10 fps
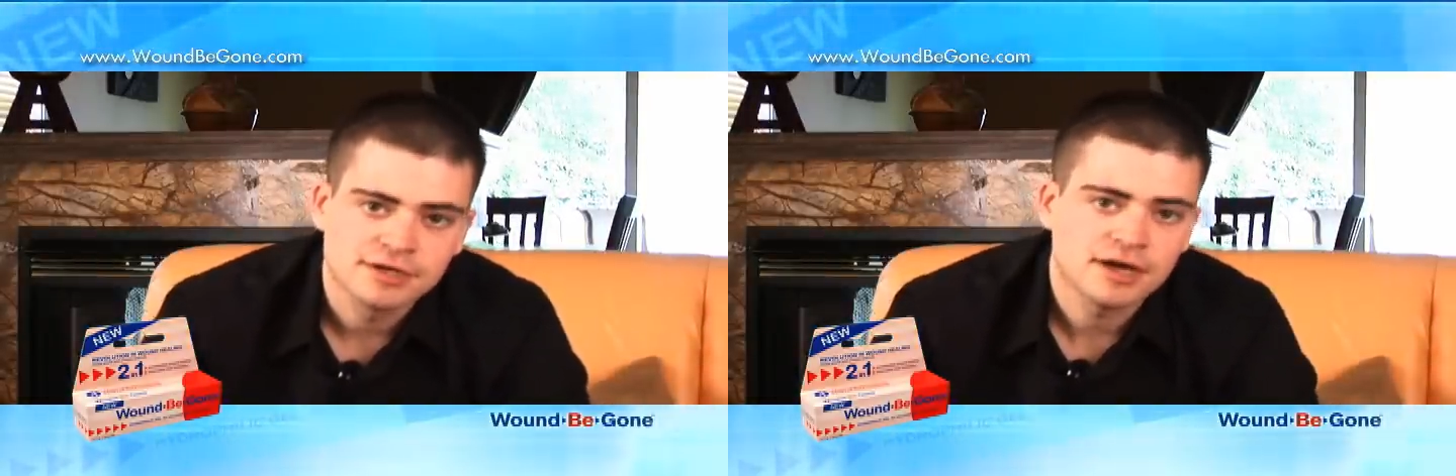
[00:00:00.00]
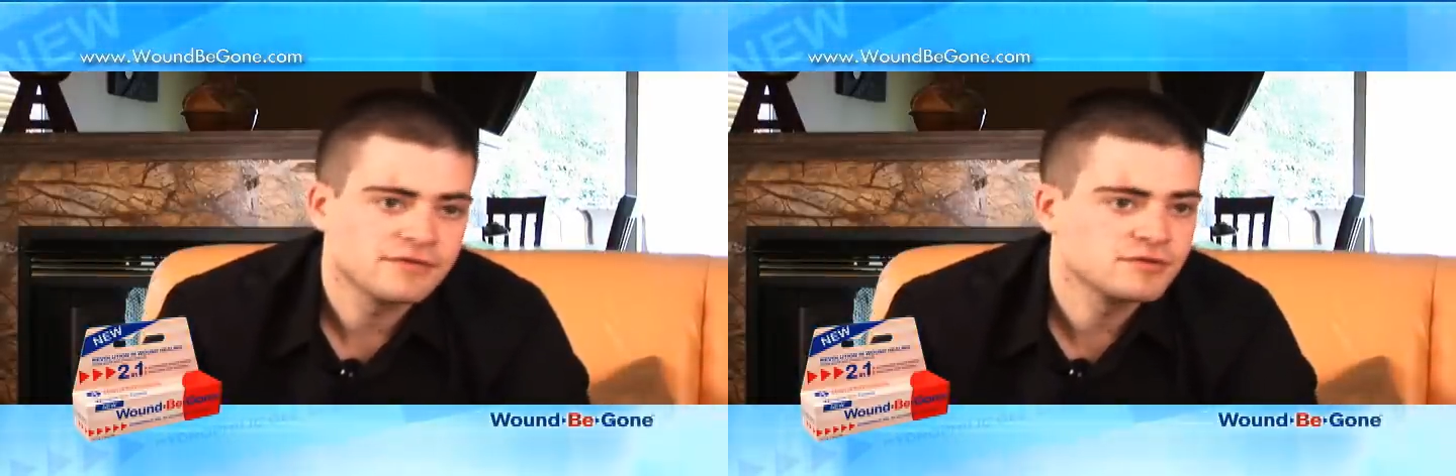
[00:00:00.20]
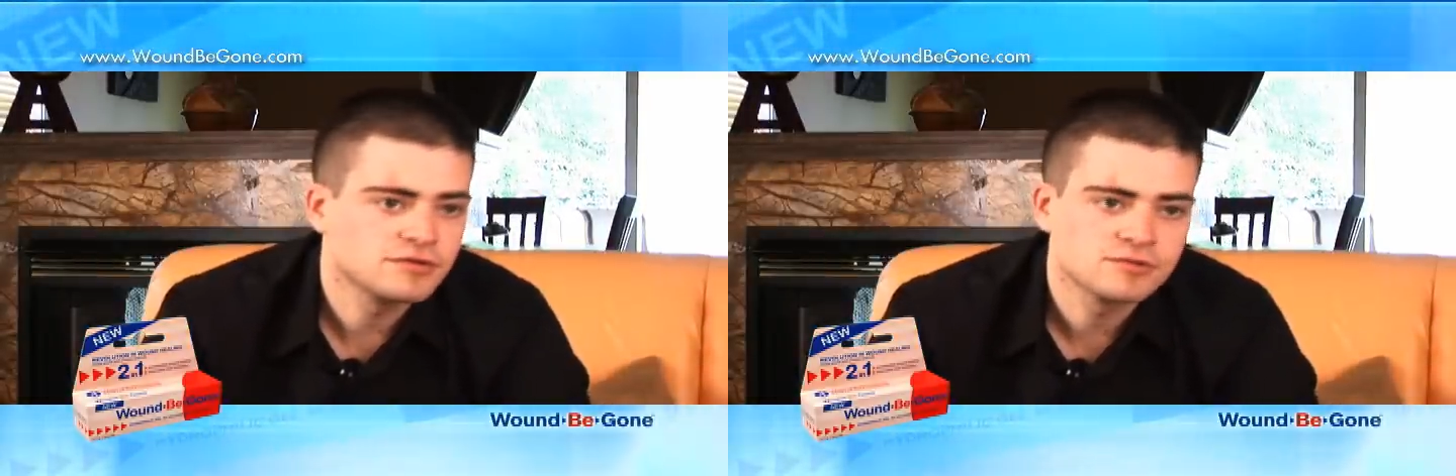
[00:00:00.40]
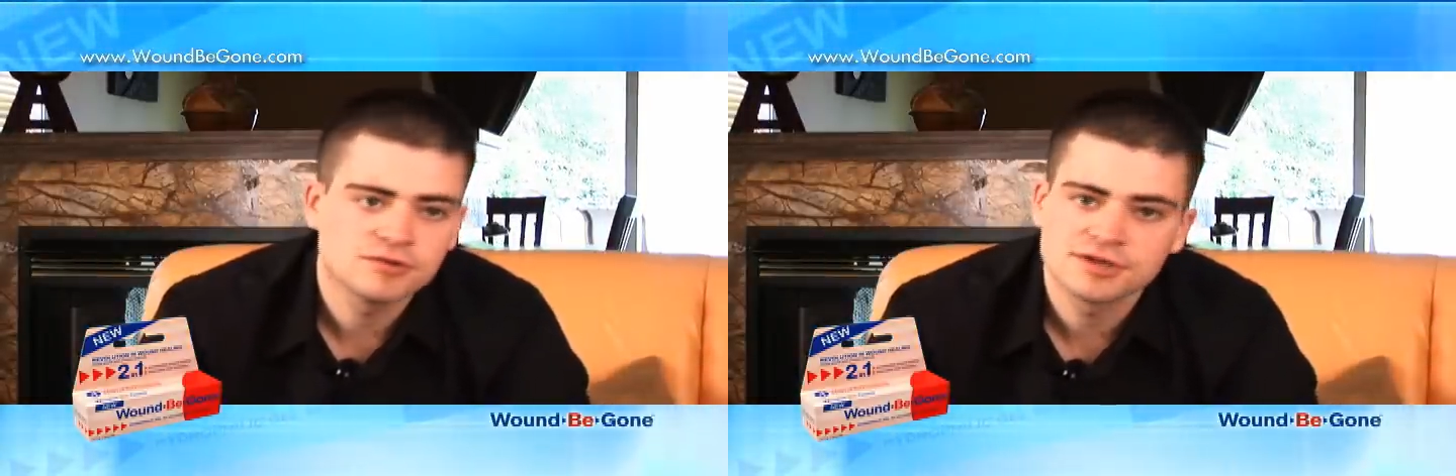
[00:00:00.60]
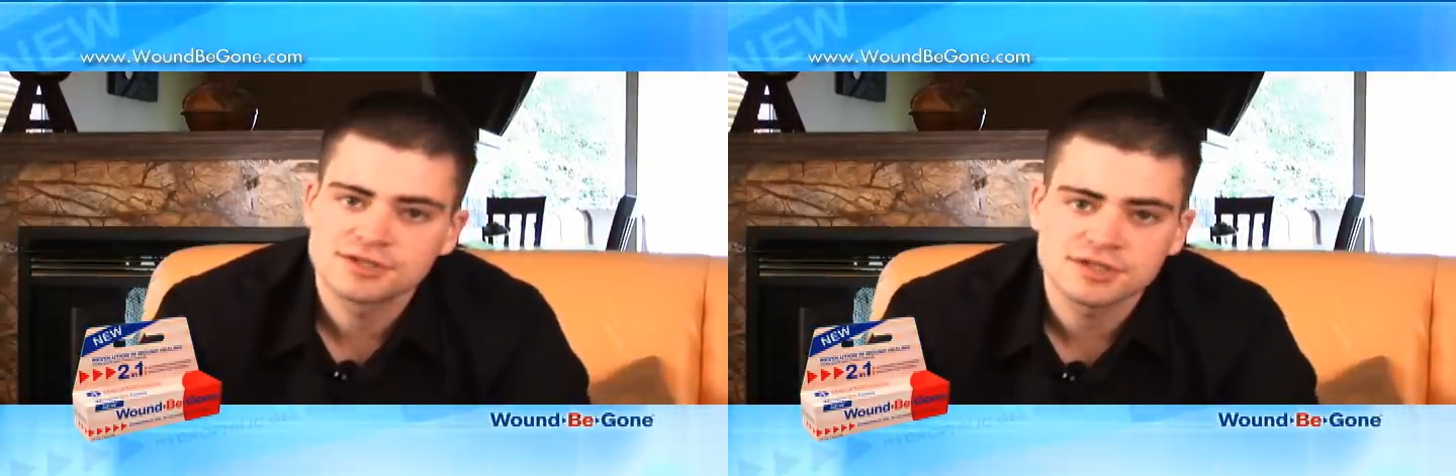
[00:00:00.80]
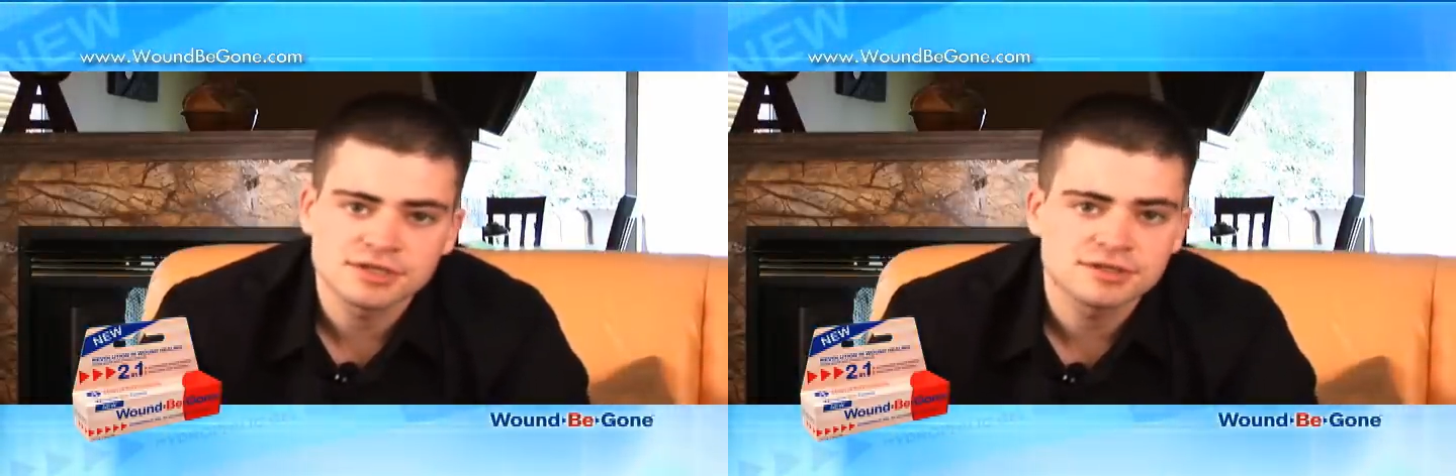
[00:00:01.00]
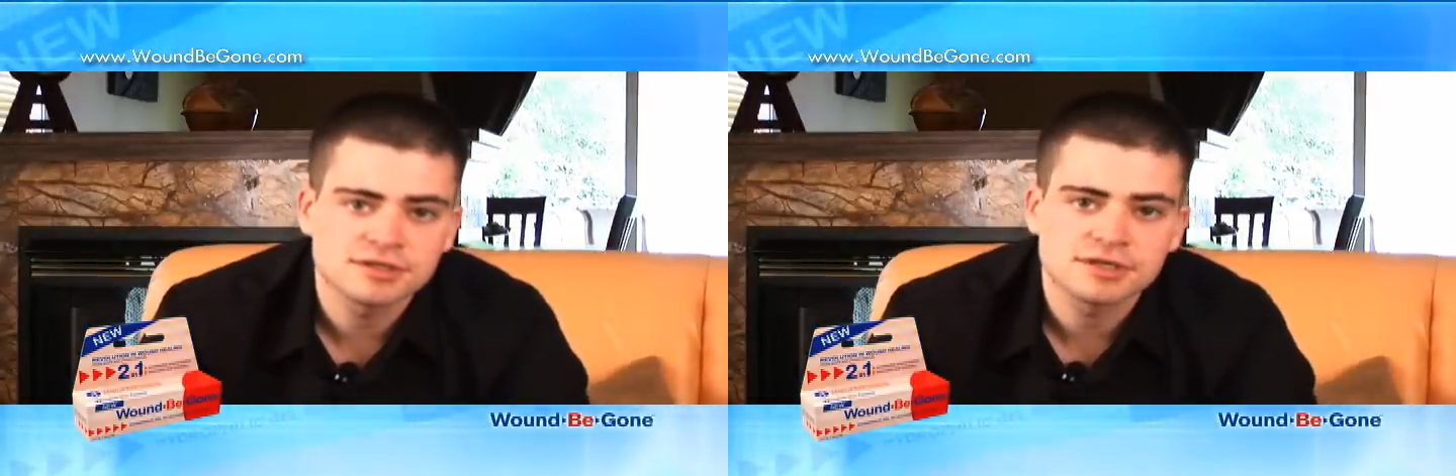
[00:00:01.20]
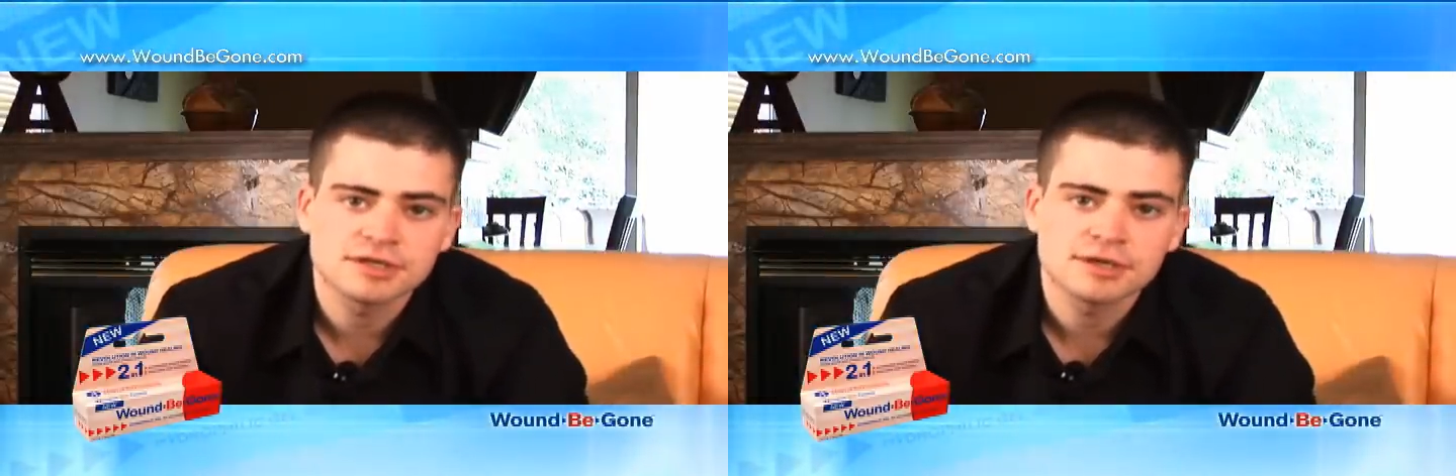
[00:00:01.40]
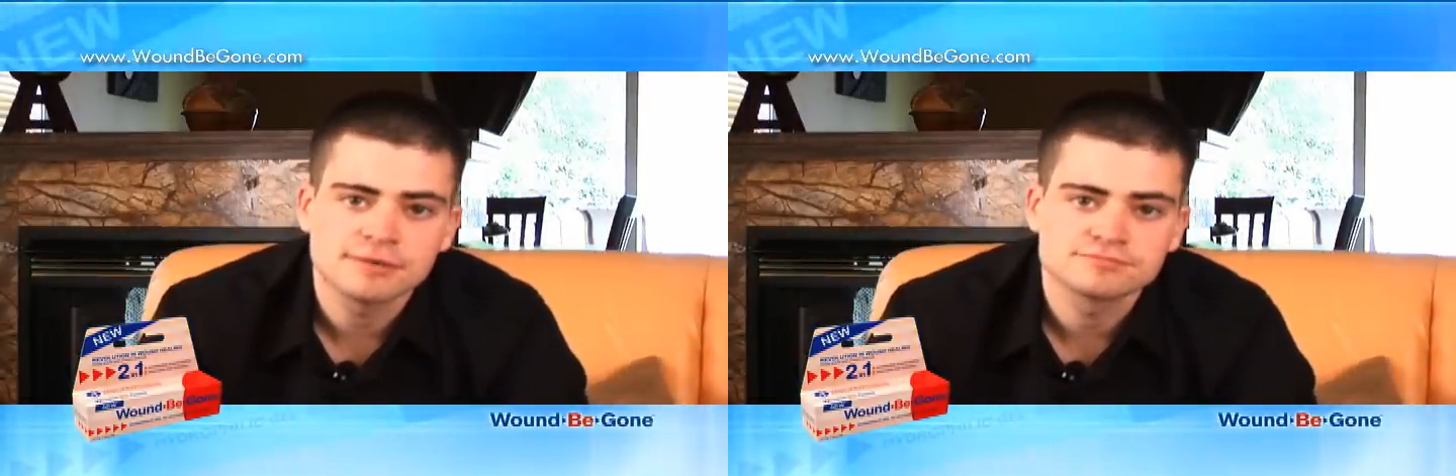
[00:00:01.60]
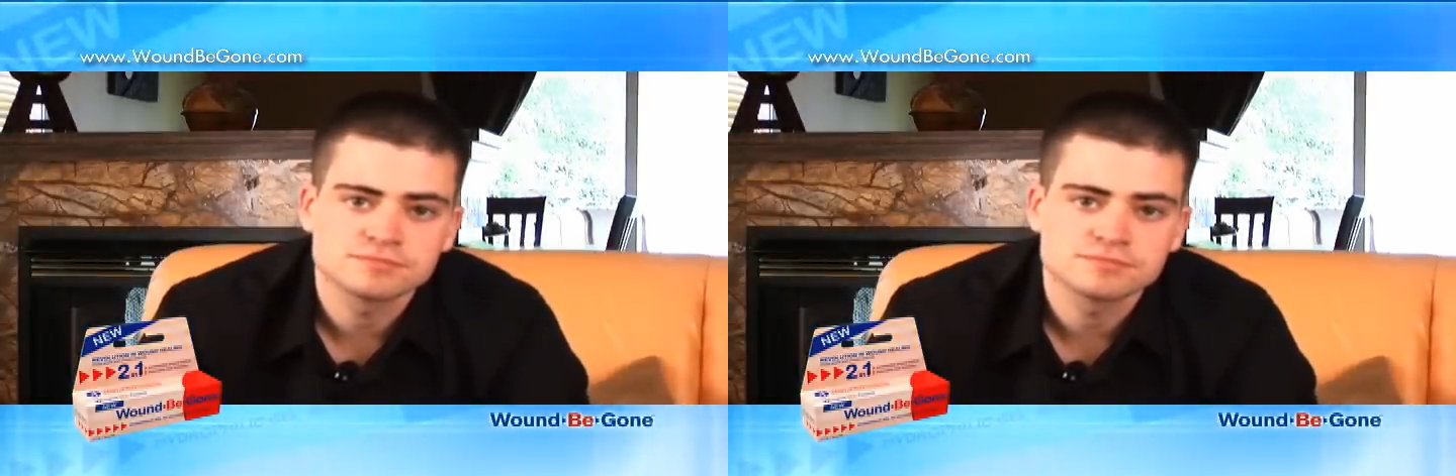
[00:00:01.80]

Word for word: Everyone who had seen the